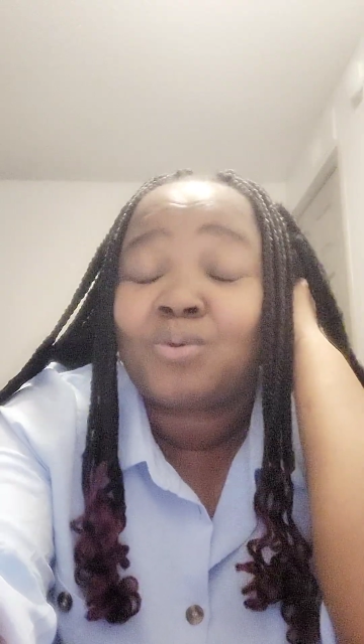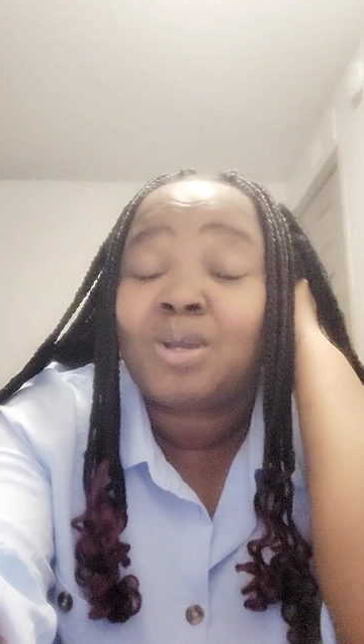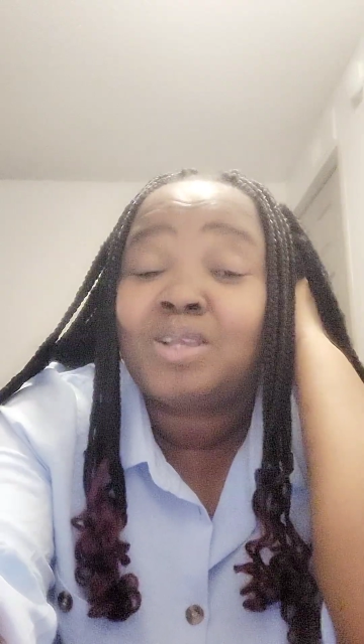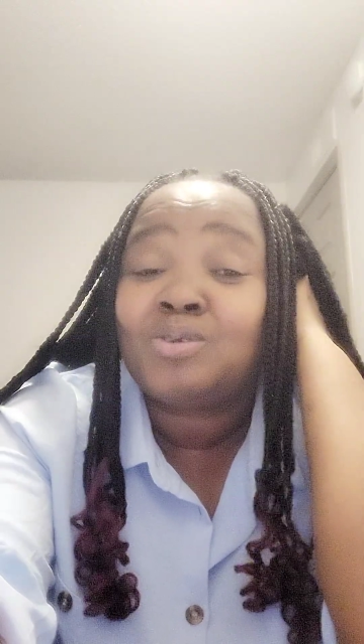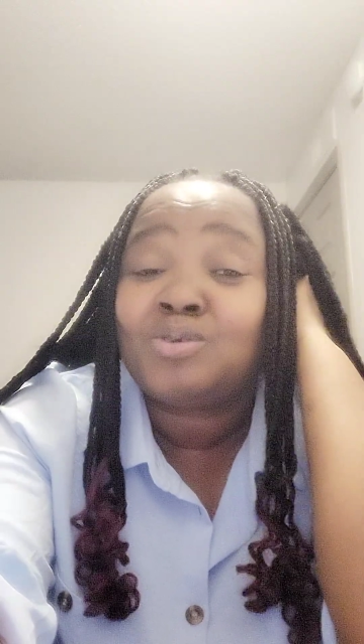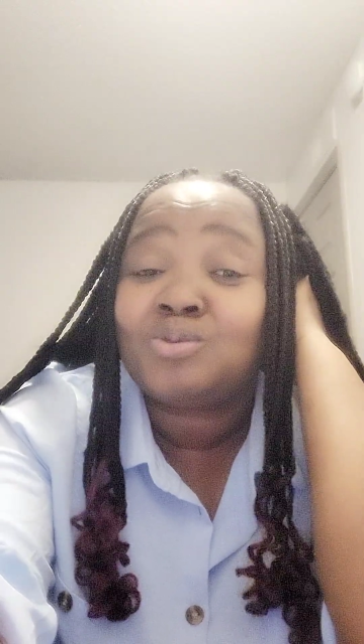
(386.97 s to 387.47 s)

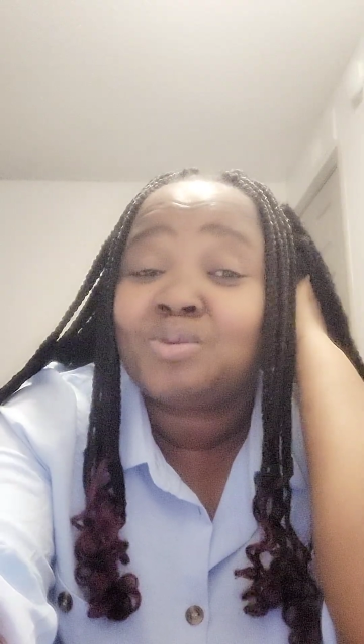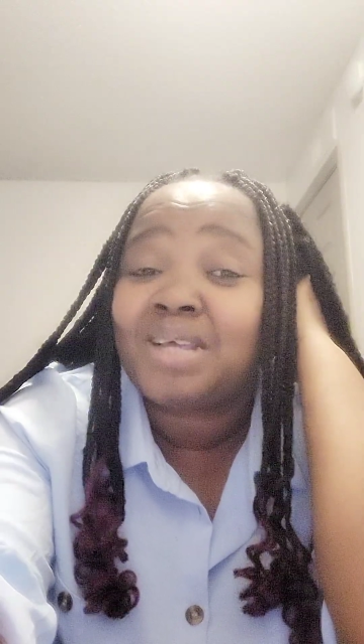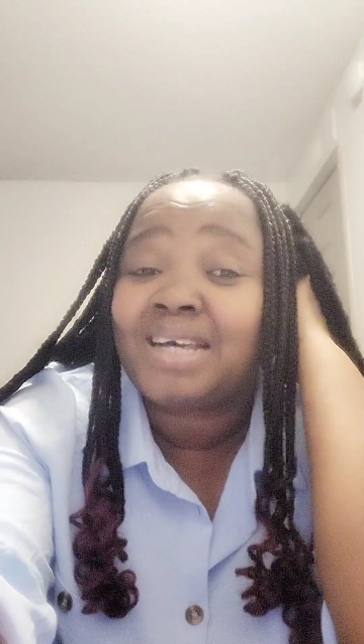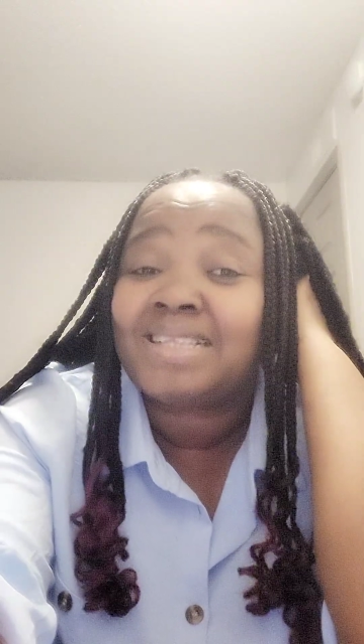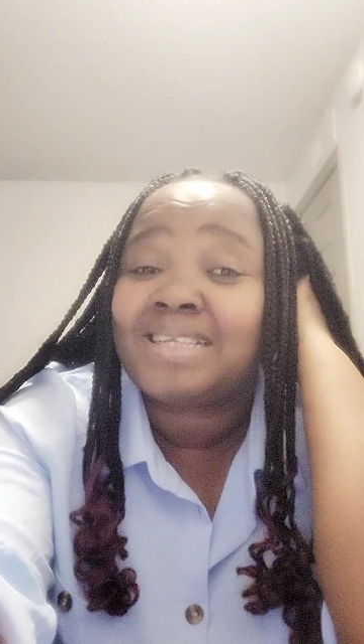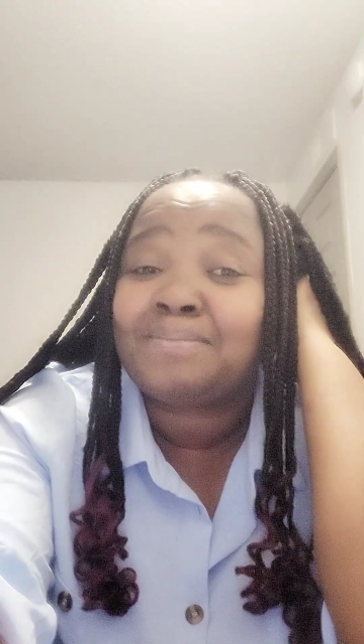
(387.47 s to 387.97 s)
When you do
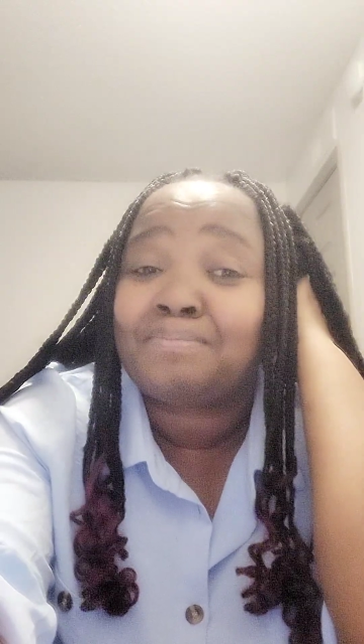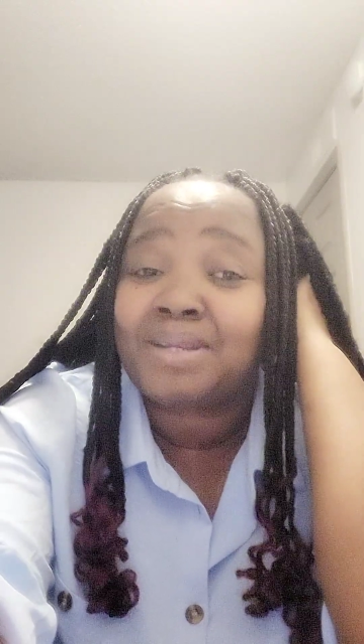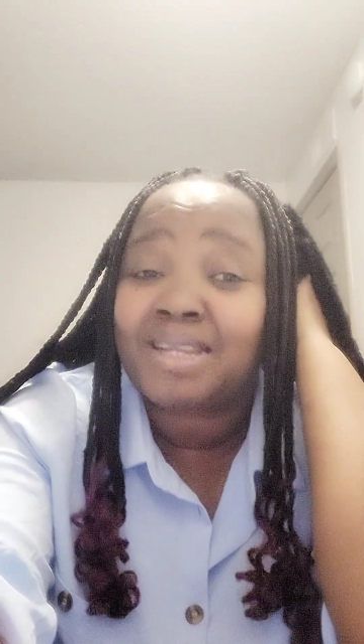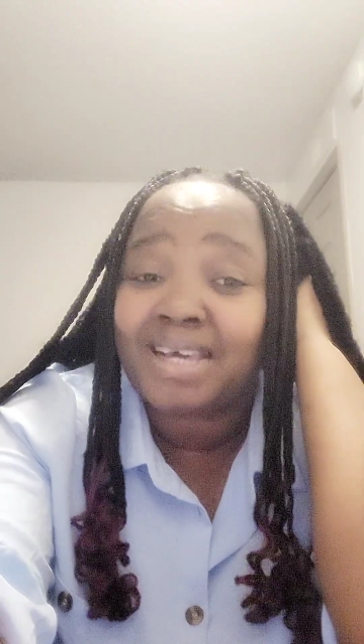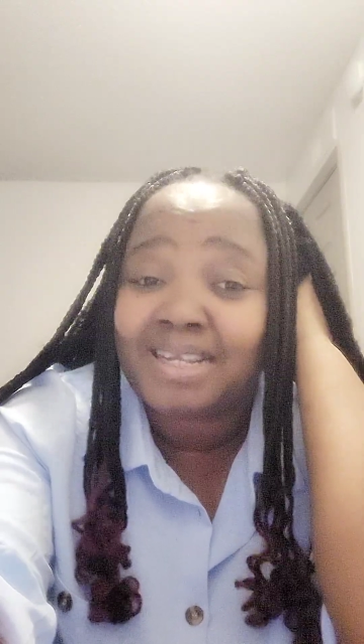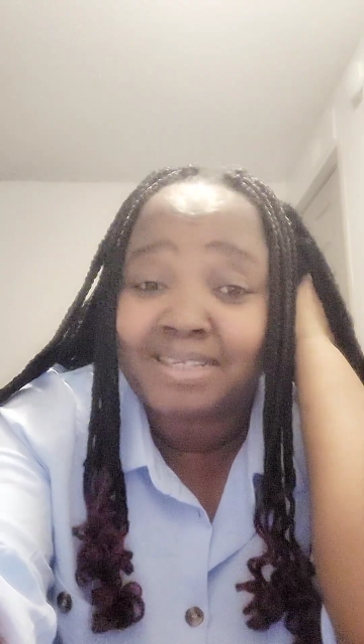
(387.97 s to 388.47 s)
that, they
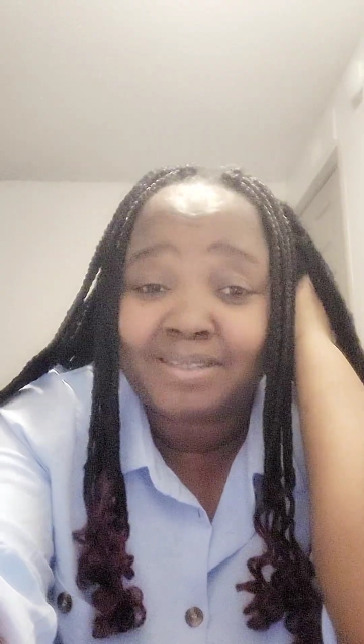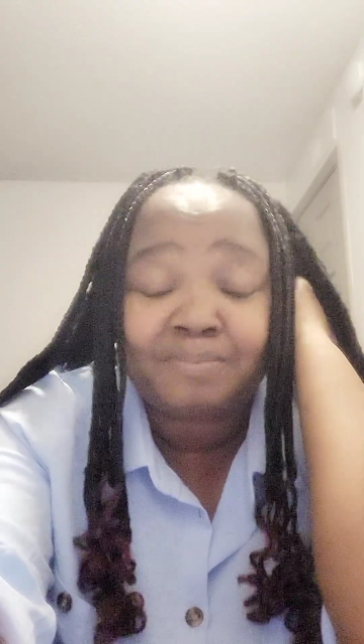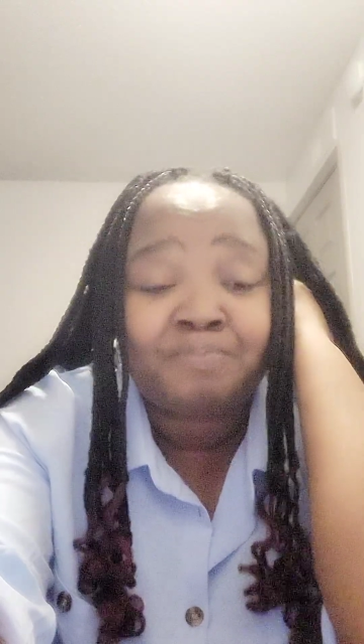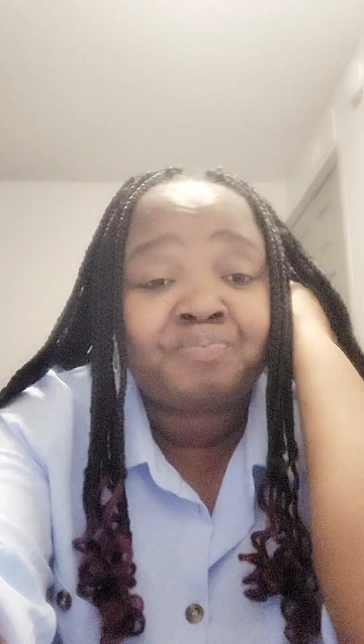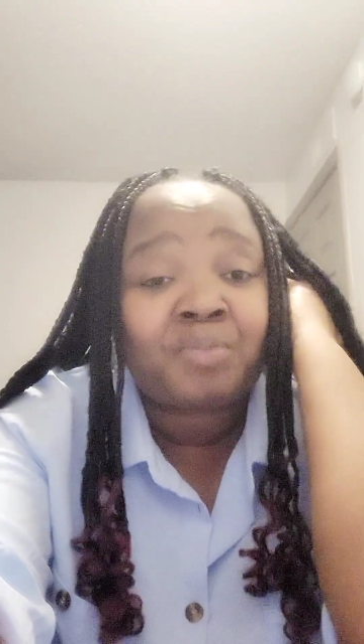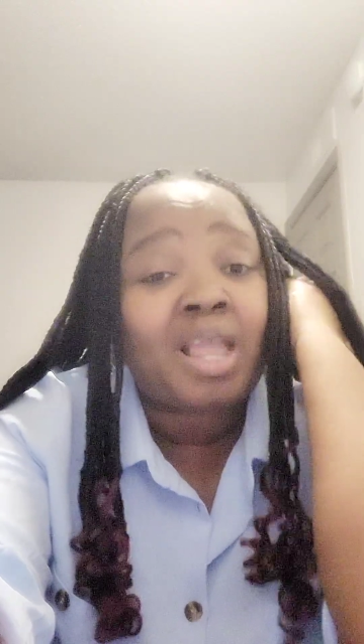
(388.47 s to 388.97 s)
plan
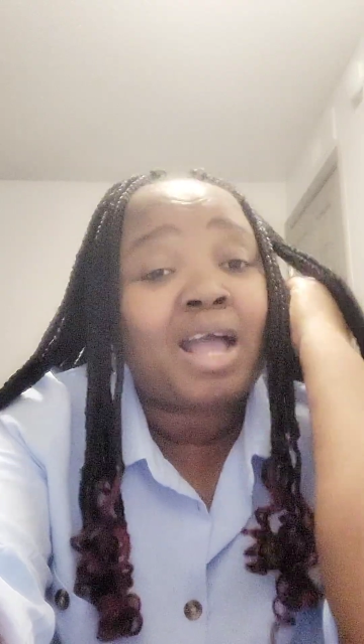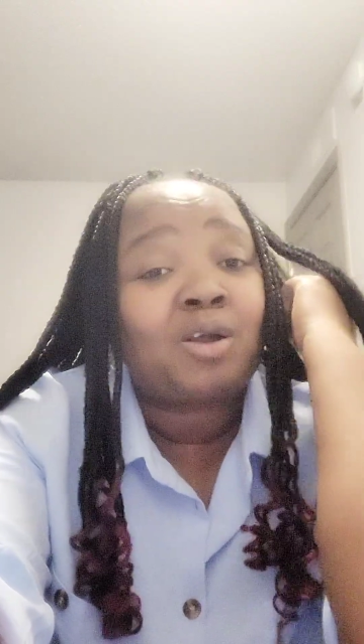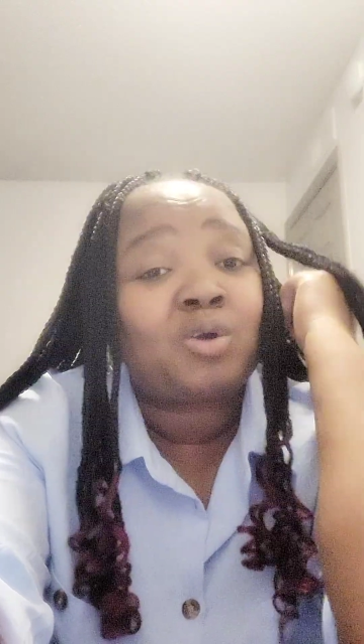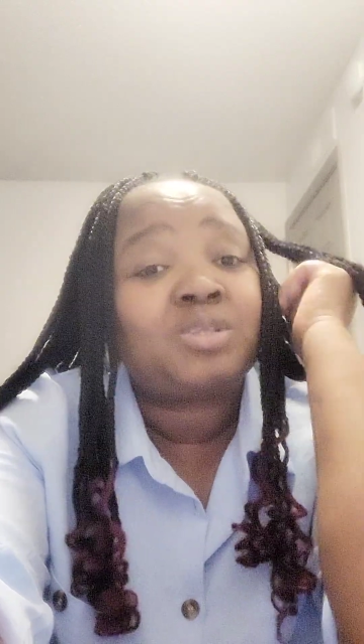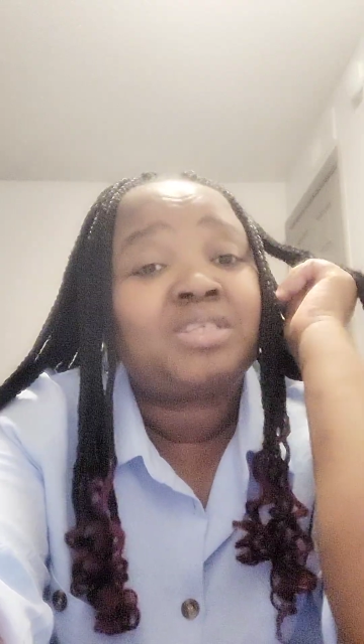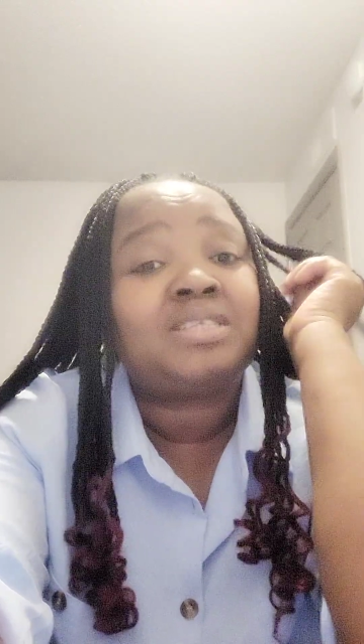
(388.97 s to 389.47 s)

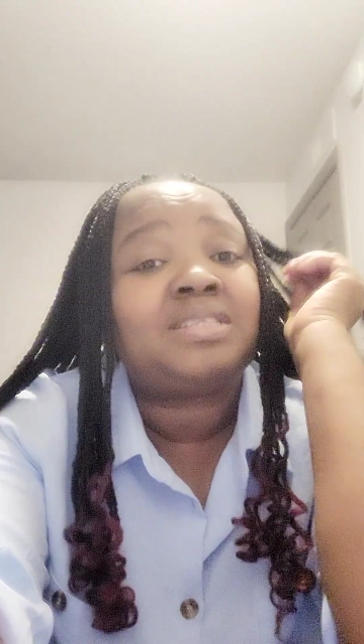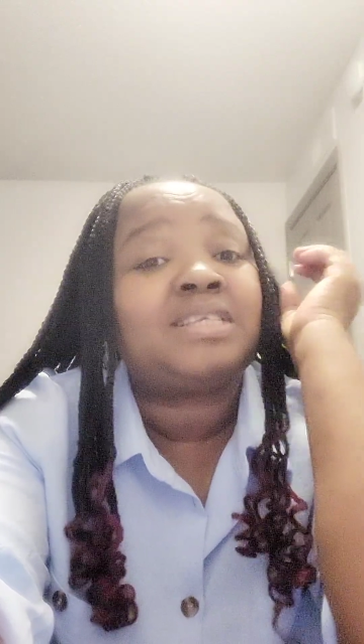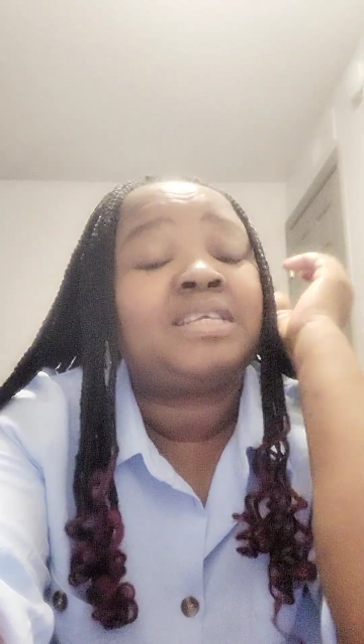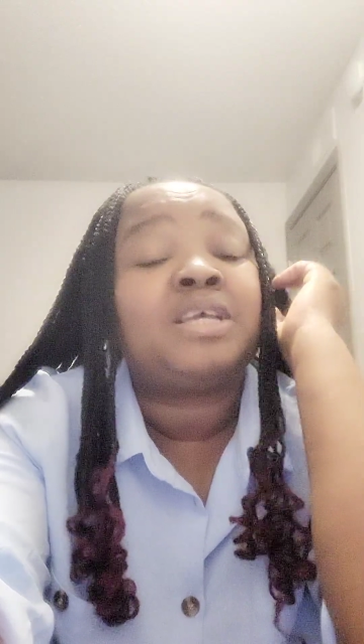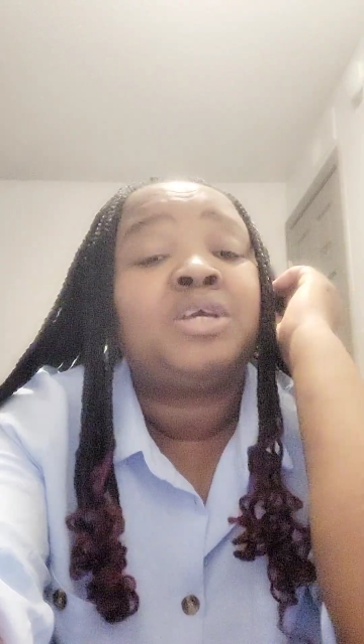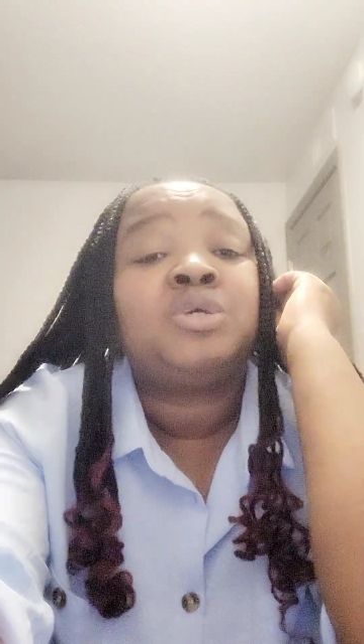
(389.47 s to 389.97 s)
accordingly.